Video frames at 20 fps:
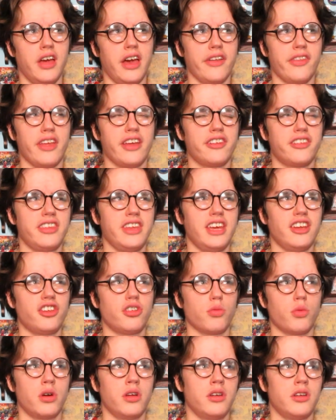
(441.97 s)
Unless the
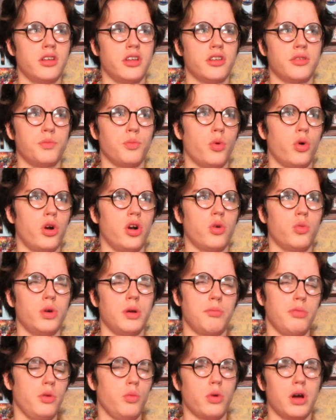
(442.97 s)
Ancient One does more
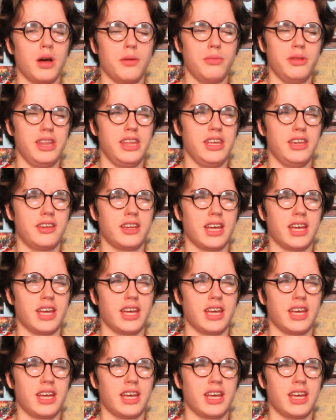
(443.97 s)
wibbly-wobbly,